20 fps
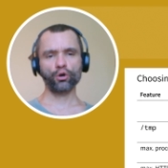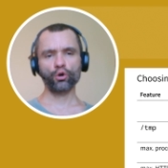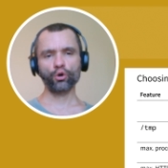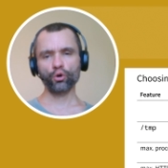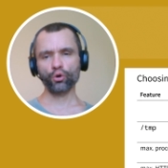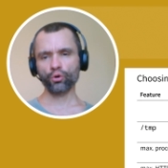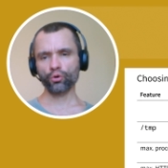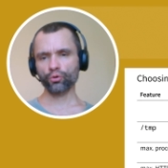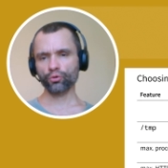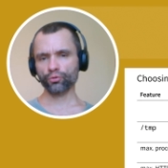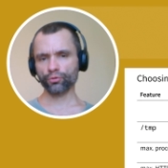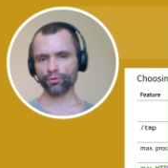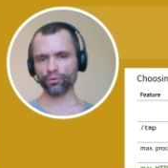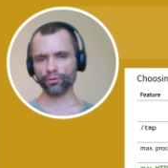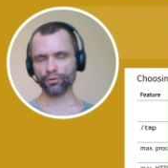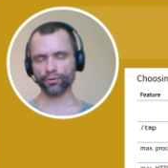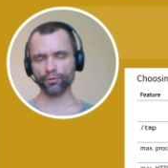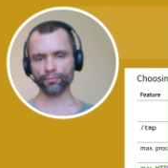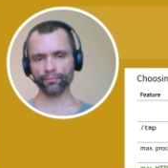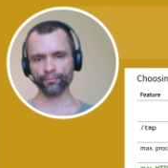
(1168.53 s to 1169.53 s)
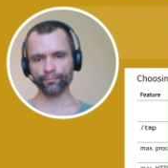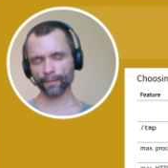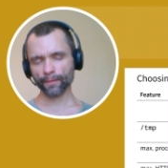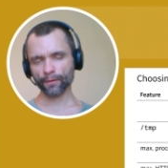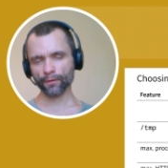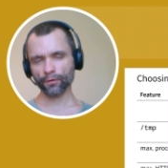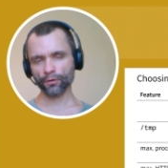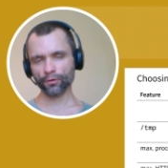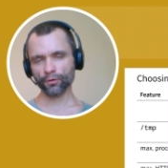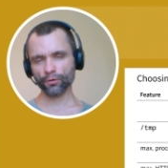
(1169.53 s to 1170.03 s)
or
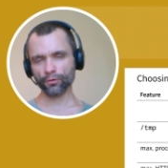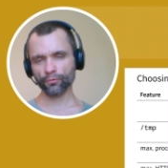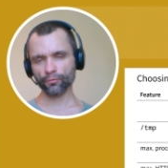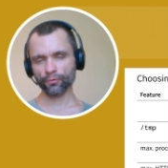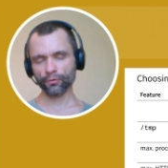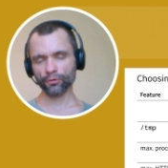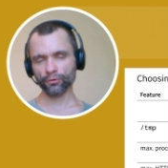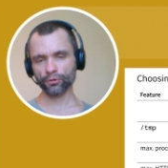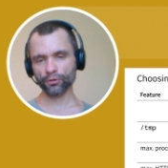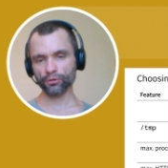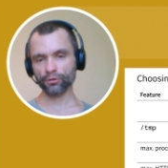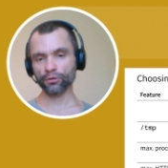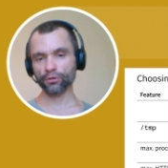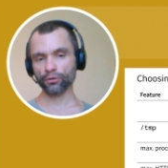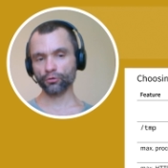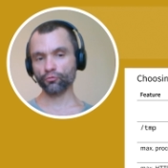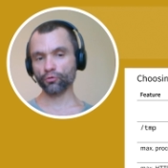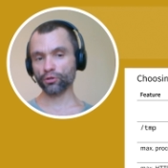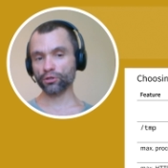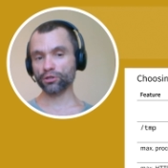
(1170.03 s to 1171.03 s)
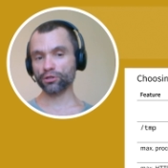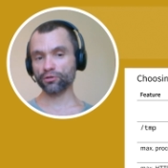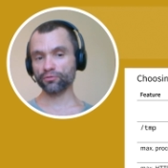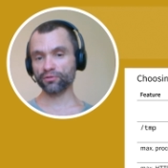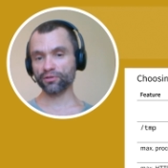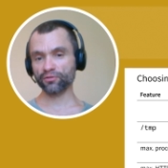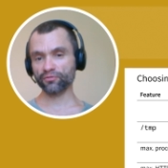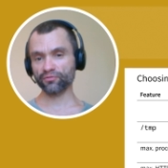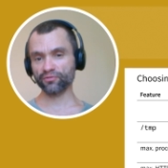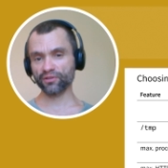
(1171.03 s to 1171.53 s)
Uh, uh, The, the
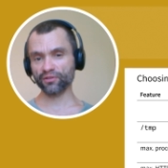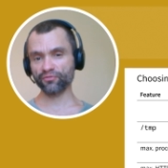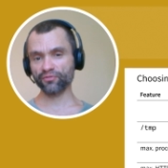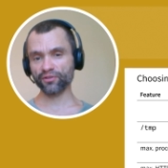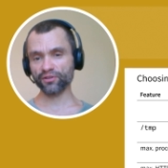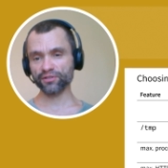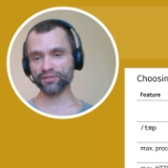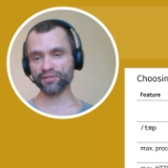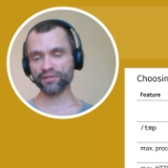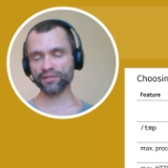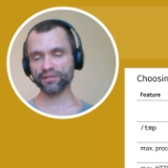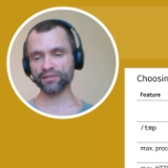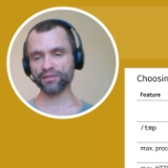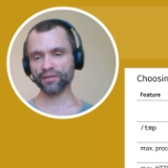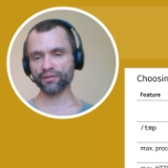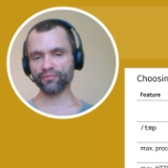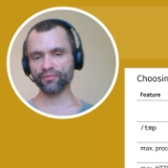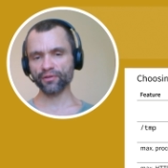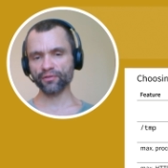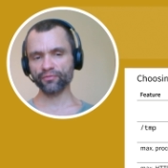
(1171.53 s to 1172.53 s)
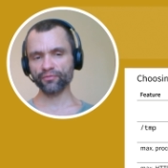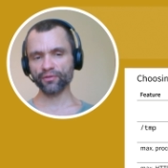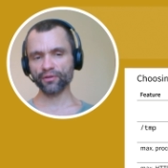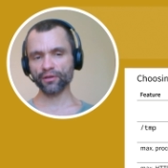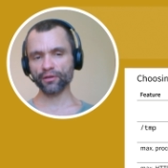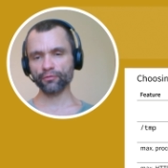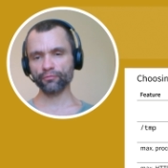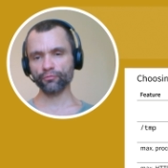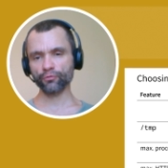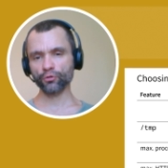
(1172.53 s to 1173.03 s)
quantitative differences, if, if,
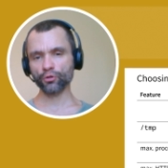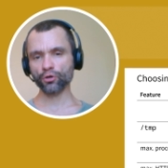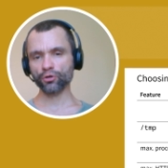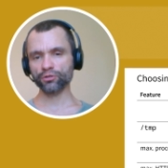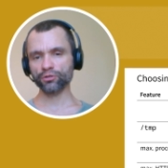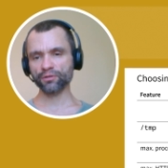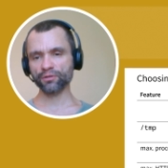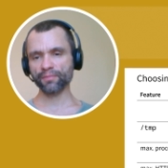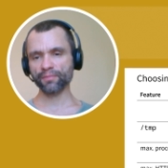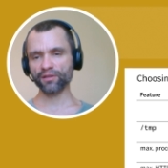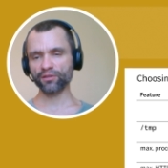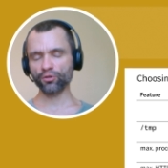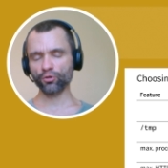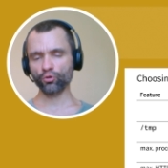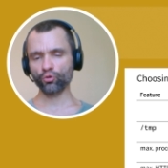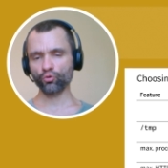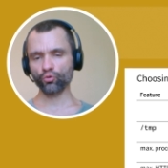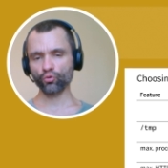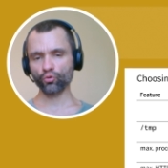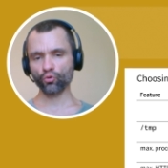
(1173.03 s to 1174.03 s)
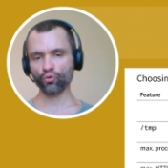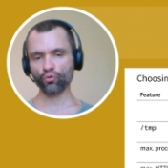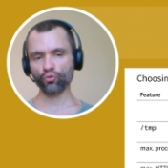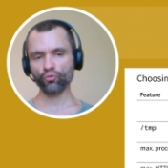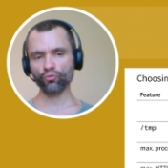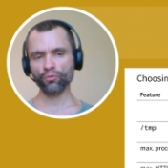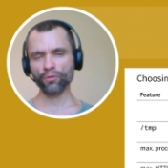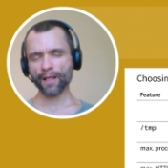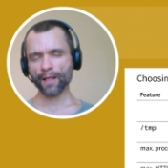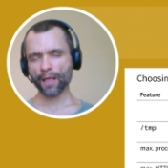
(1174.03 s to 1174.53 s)
if those matter to
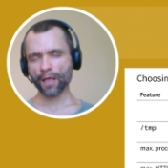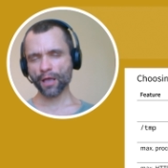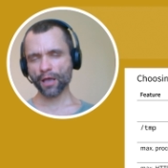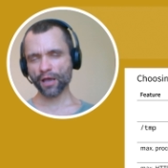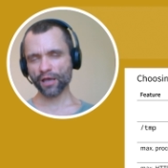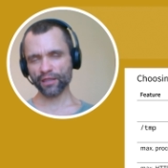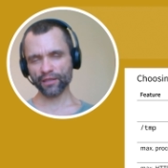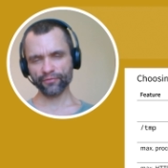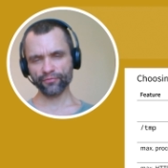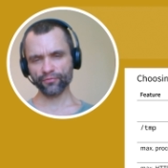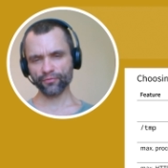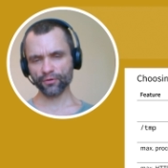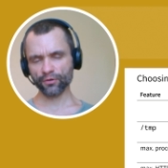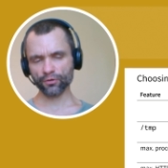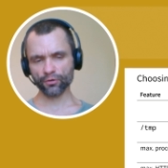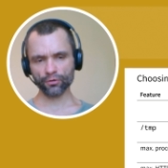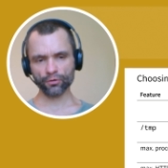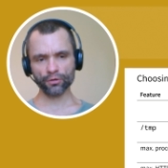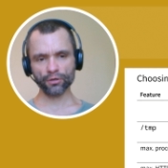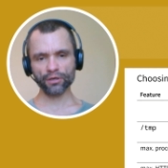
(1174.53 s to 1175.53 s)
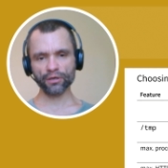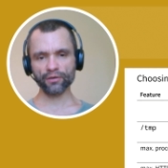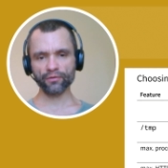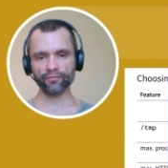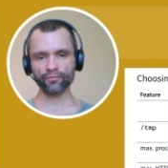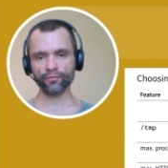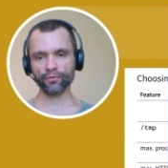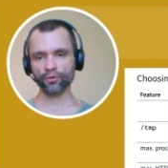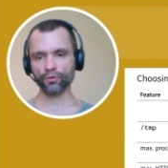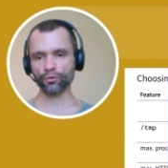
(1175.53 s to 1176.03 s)
you, and if,
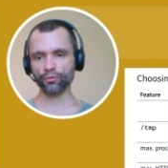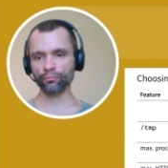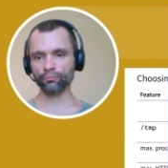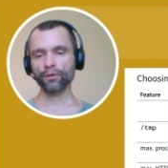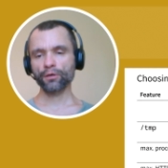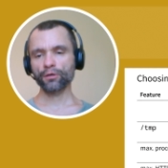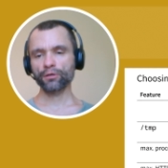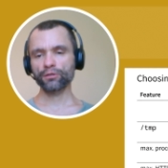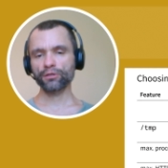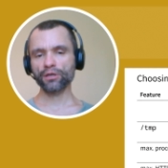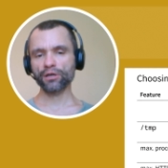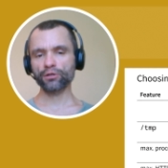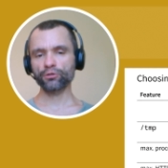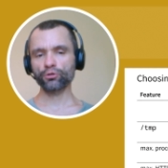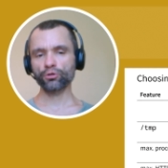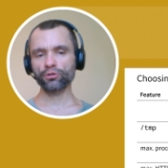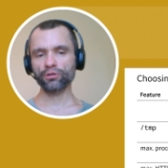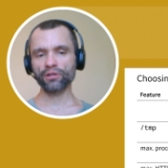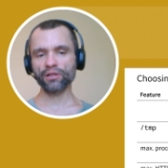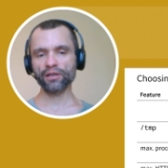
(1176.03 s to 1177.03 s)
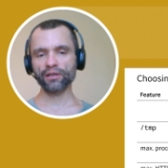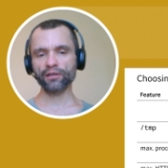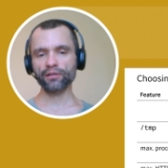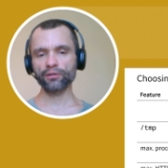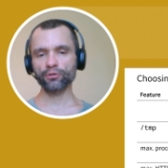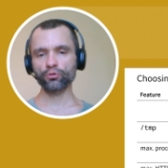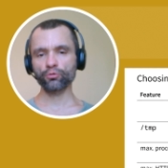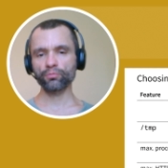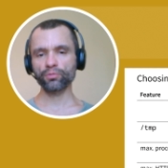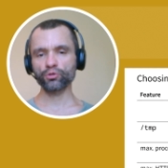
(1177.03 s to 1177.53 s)
if uh, they are not
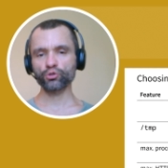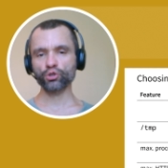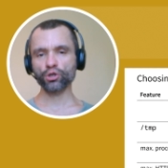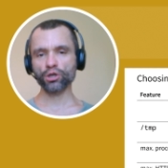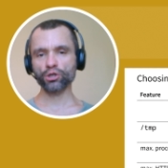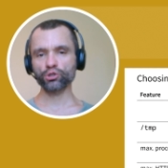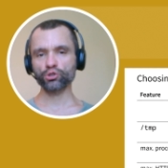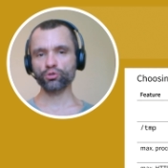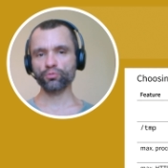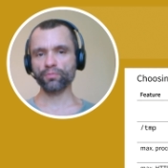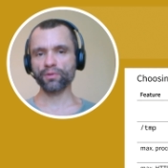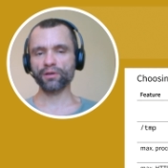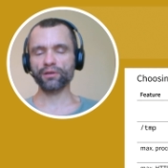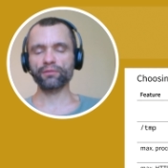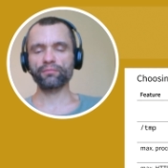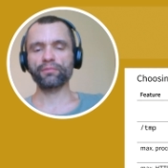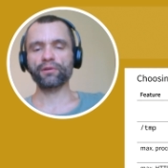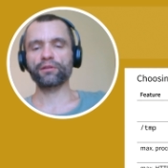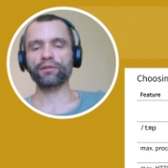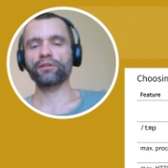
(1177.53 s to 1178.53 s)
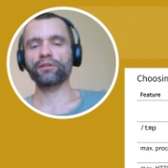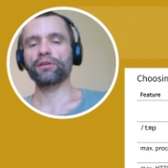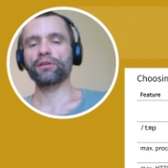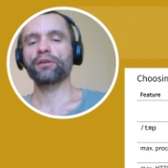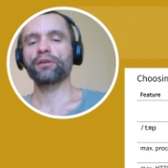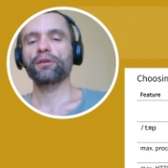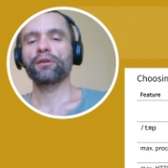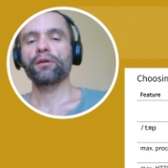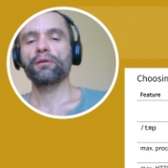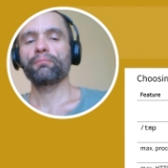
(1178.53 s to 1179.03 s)
likely to be changed by, by the
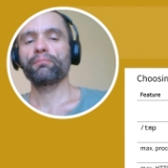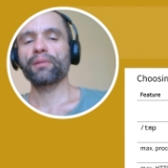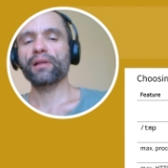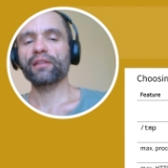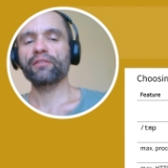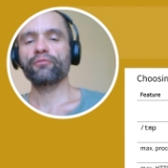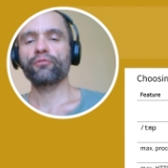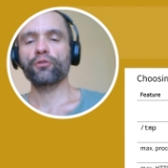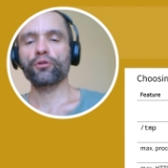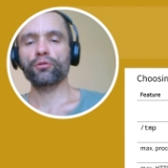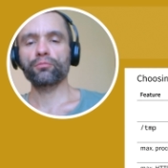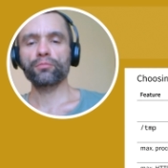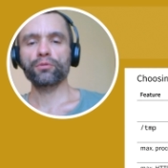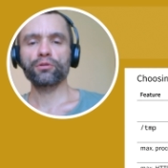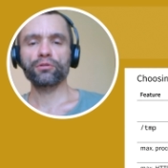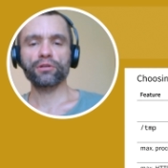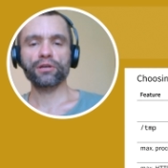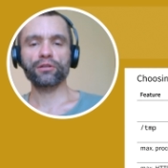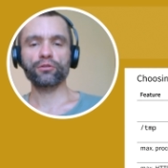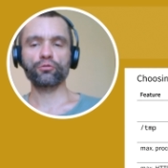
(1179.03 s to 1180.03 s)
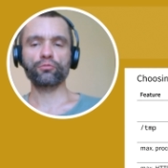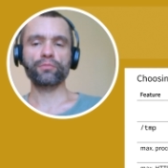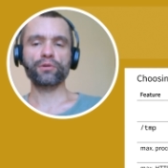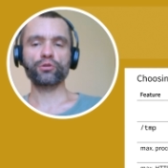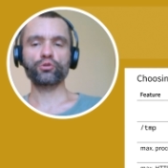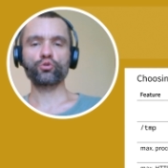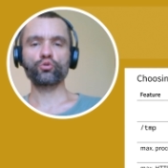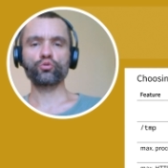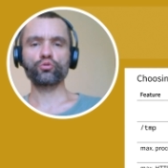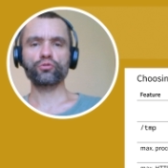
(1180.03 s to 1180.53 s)
platform, then you may
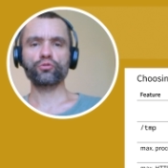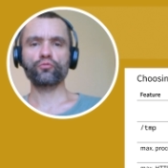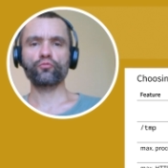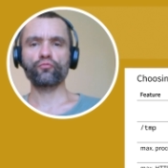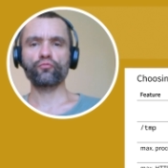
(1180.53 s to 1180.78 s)
choose